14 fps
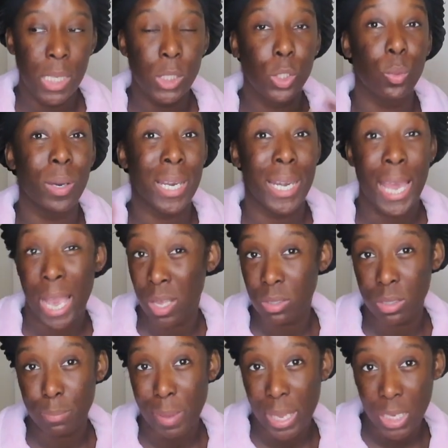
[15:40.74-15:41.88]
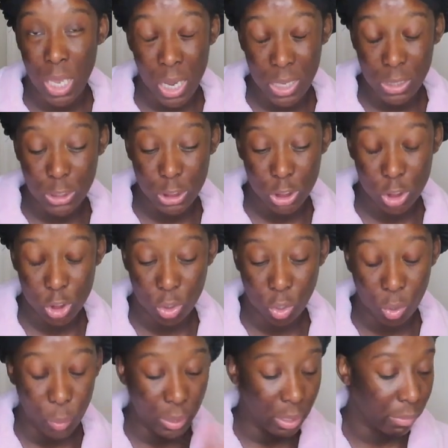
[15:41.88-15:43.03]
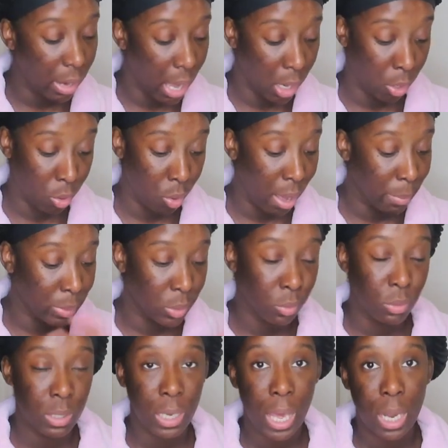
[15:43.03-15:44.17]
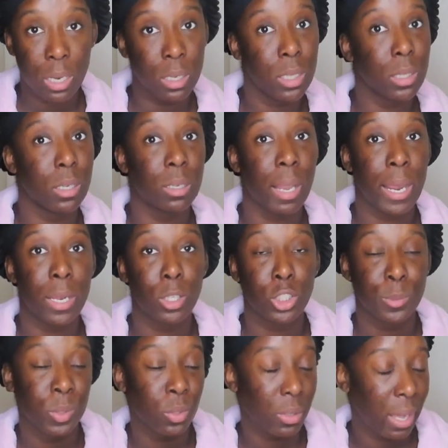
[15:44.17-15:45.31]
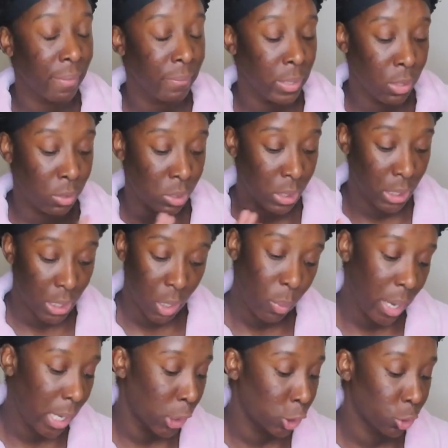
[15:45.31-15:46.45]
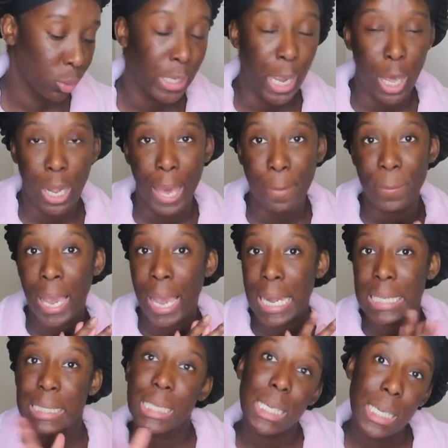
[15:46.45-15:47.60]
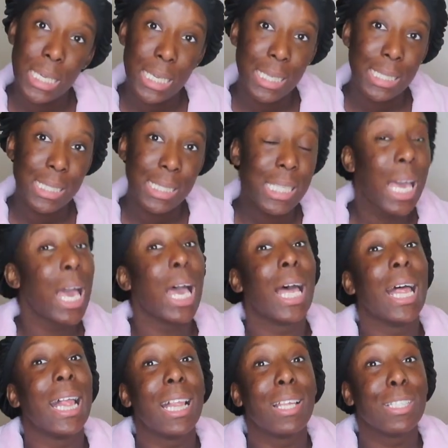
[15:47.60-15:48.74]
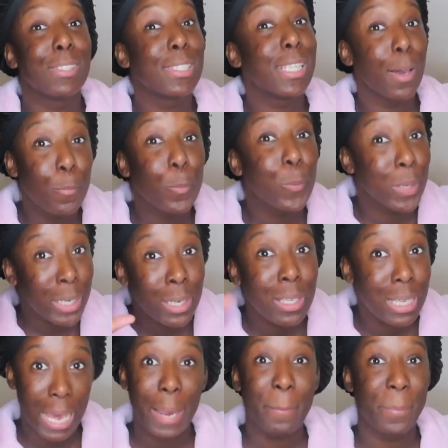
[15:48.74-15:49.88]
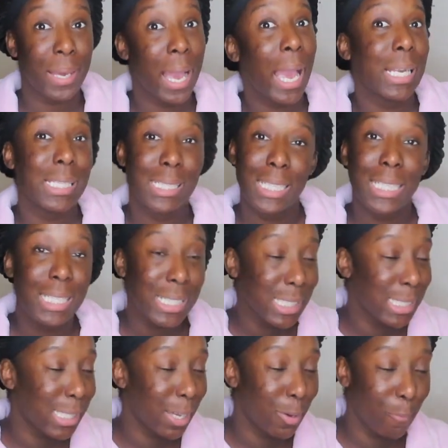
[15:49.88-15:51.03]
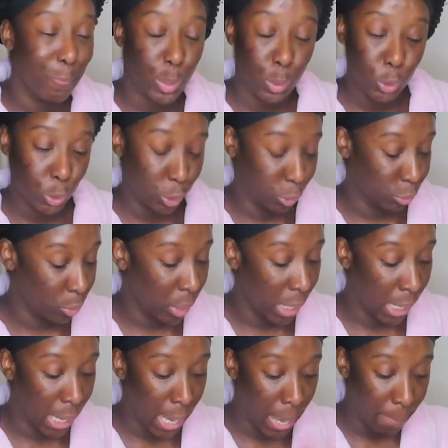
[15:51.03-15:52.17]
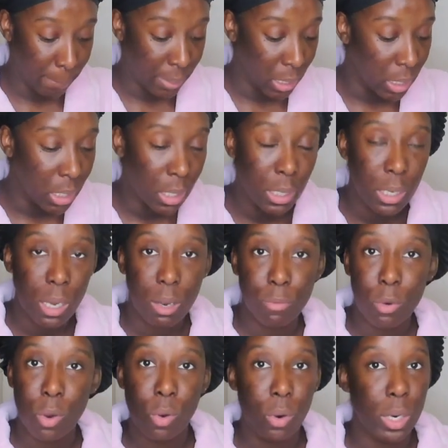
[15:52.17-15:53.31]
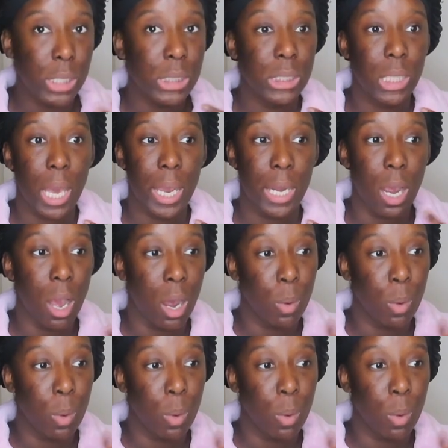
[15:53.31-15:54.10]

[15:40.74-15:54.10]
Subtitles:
to announce my launch or whatever. I don't know. I'll be doing a lot of other like entrepreneurial life videos anyway, showing y'all like behind the scenes, some real like behind the scenes of photo shoot and me, of course, like